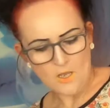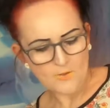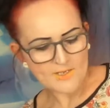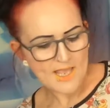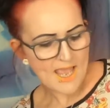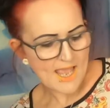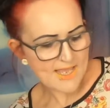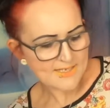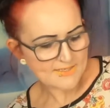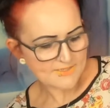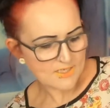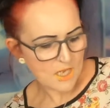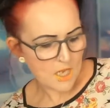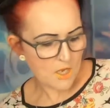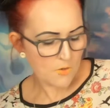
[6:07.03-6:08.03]
okay.
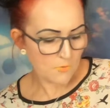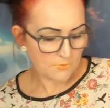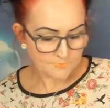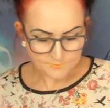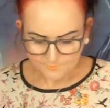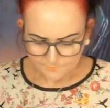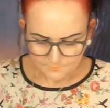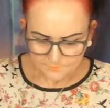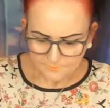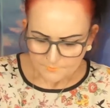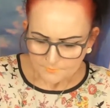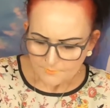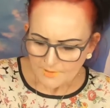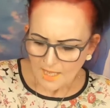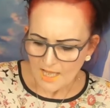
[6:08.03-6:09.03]
So
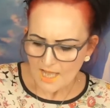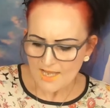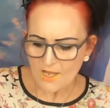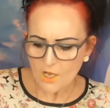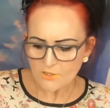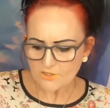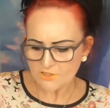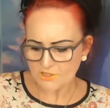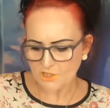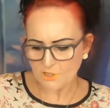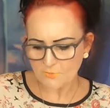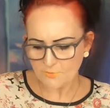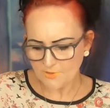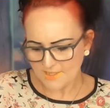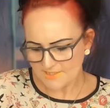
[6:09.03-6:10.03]
I ordered
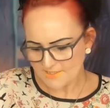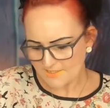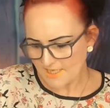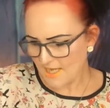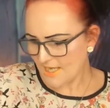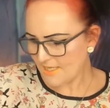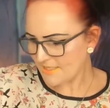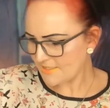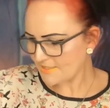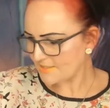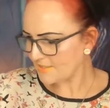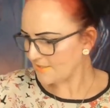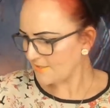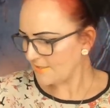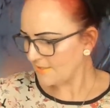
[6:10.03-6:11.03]
two prints,
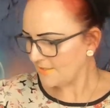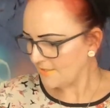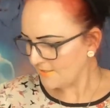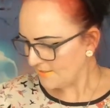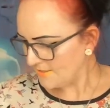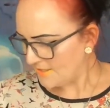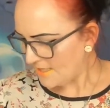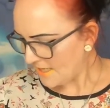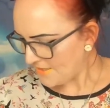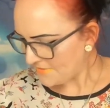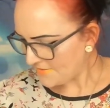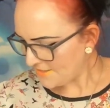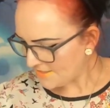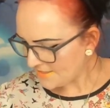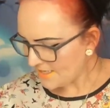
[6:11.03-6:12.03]
guys. I
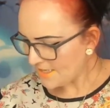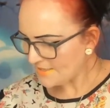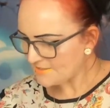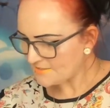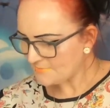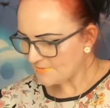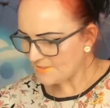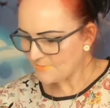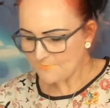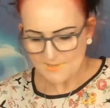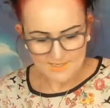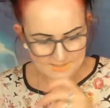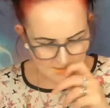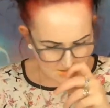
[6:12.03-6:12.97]
think Hannah's been a bit